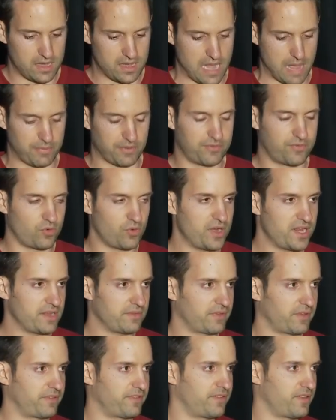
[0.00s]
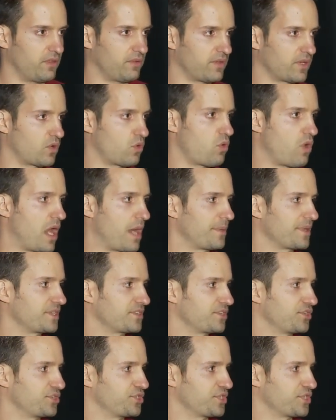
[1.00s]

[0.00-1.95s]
Now before you can fulfill a requirement to